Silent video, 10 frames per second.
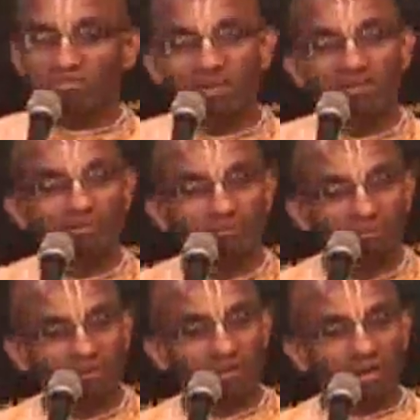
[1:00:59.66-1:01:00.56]
freedom,
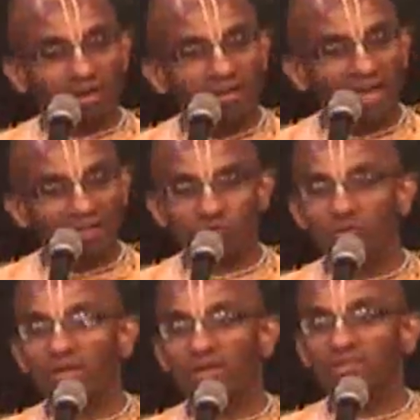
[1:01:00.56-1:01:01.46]
it
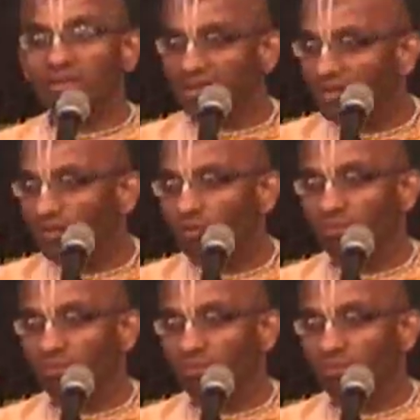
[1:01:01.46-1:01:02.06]
actually doesn't lead to